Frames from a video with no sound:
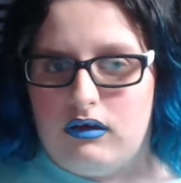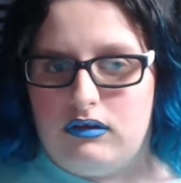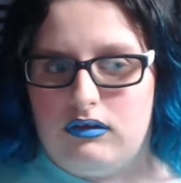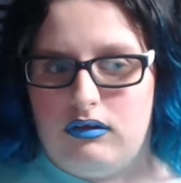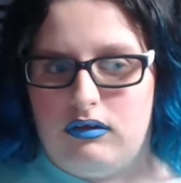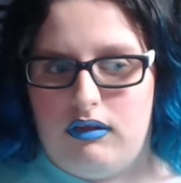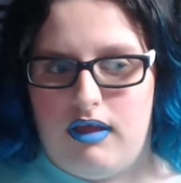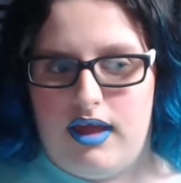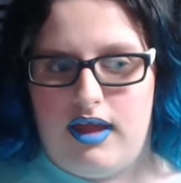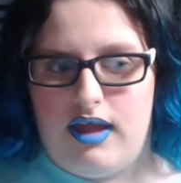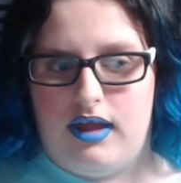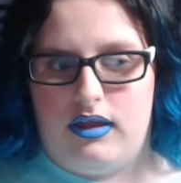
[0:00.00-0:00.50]

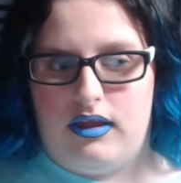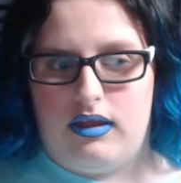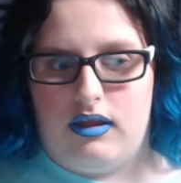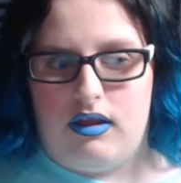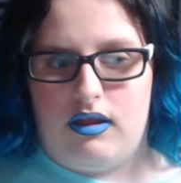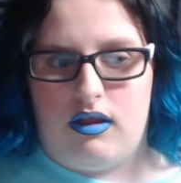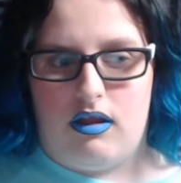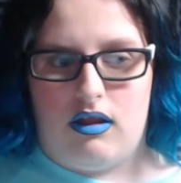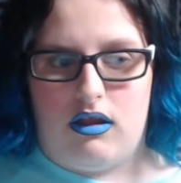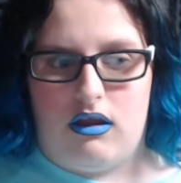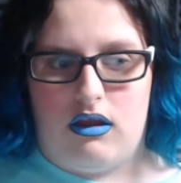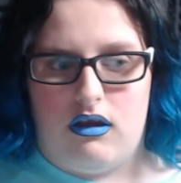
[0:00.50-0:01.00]
Like,
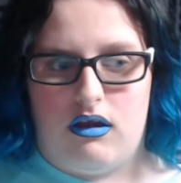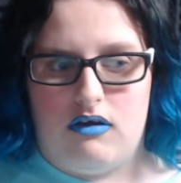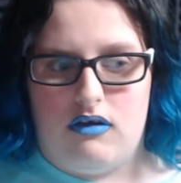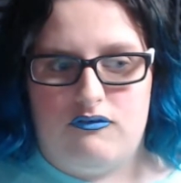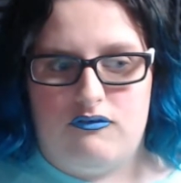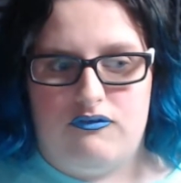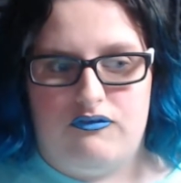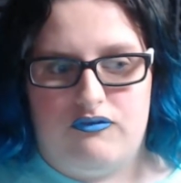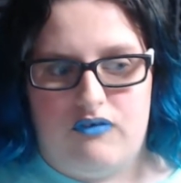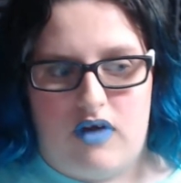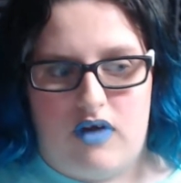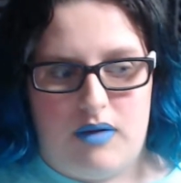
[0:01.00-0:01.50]

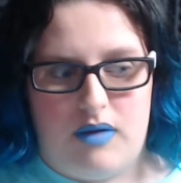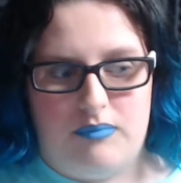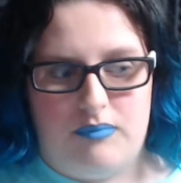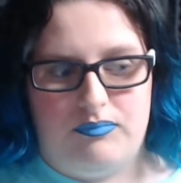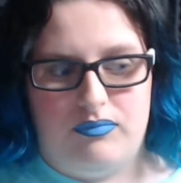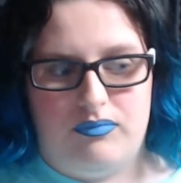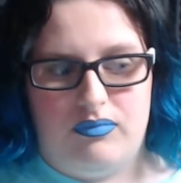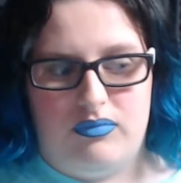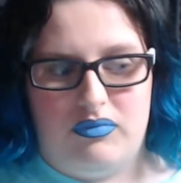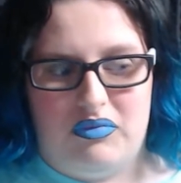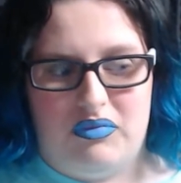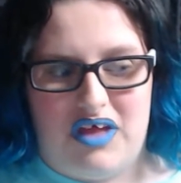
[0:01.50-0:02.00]

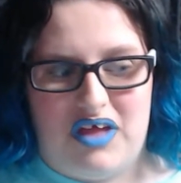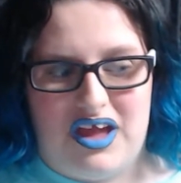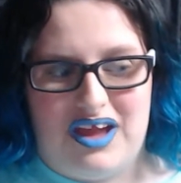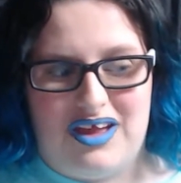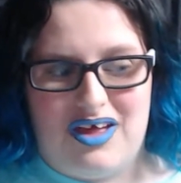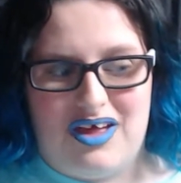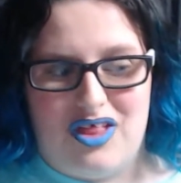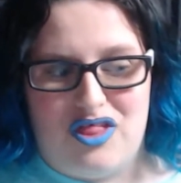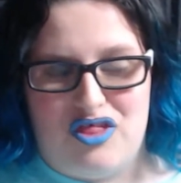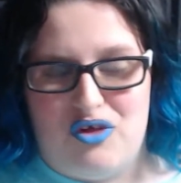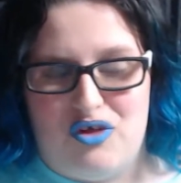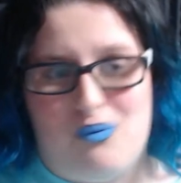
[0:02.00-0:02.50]
from,
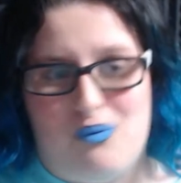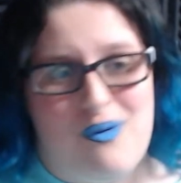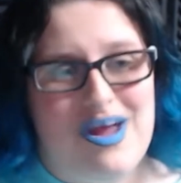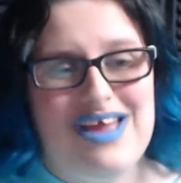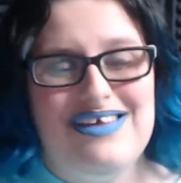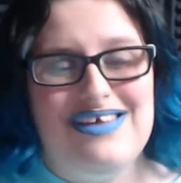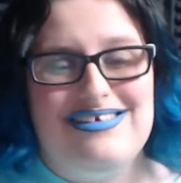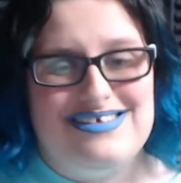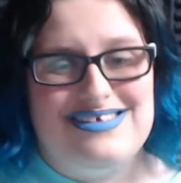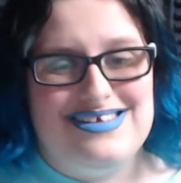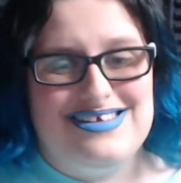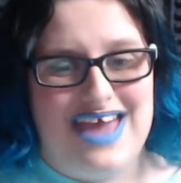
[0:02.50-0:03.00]
like, the
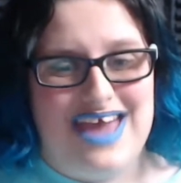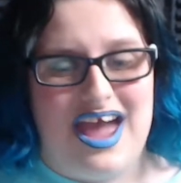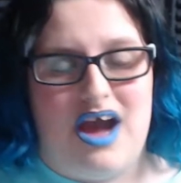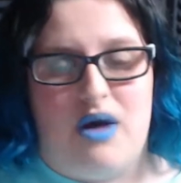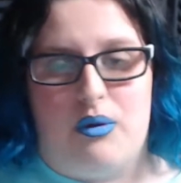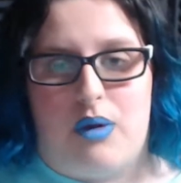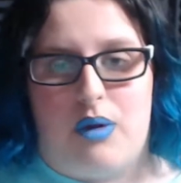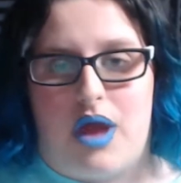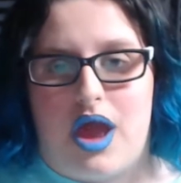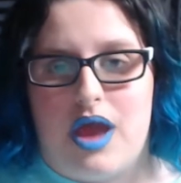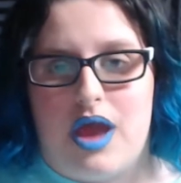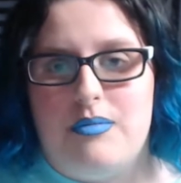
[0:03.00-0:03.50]
waist
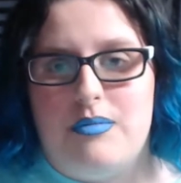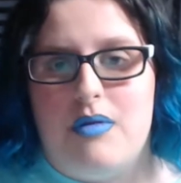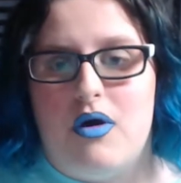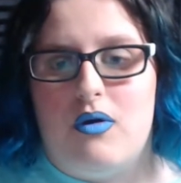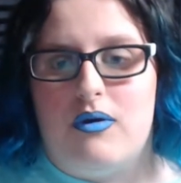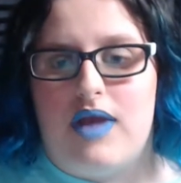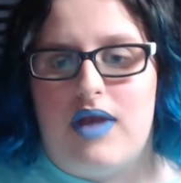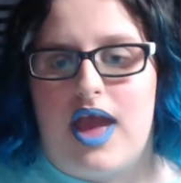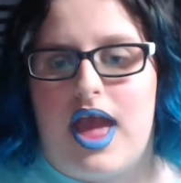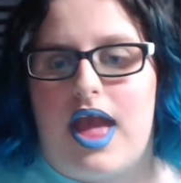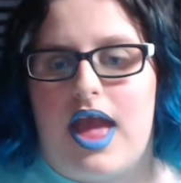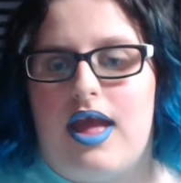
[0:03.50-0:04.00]
down, I'm
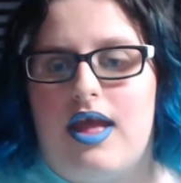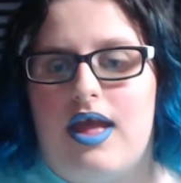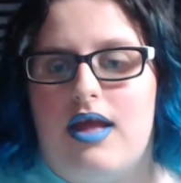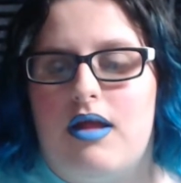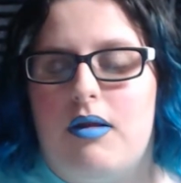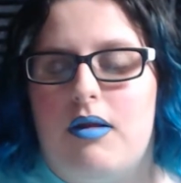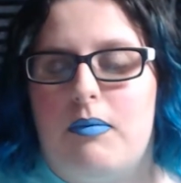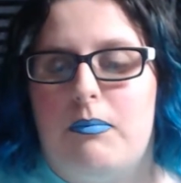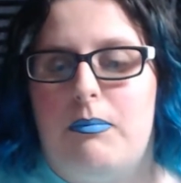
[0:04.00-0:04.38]
okay.